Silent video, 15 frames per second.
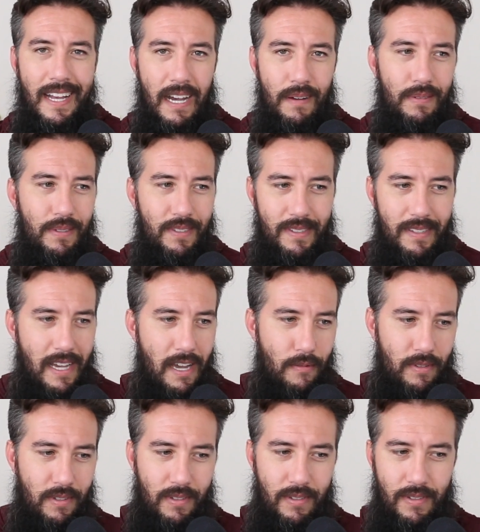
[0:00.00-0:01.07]
I
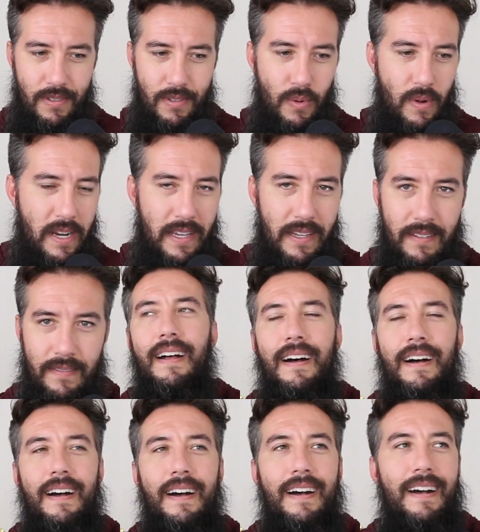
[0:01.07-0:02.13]
was 20.
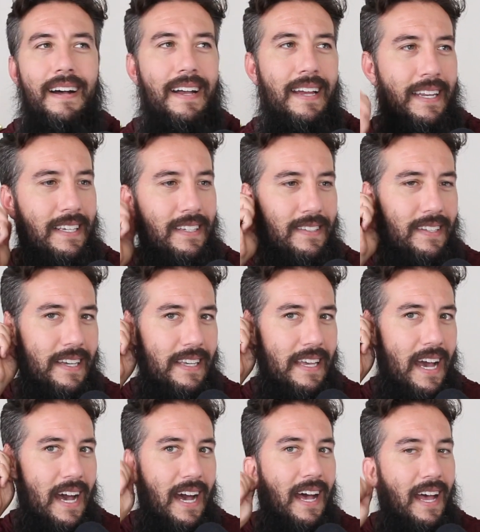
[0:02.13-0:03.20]
And he's like,
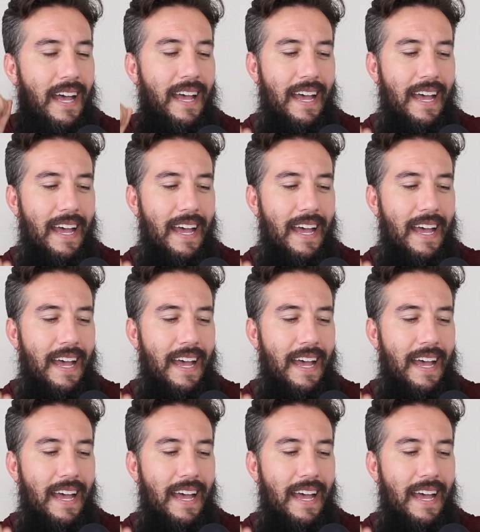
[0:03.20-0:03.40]
yeah.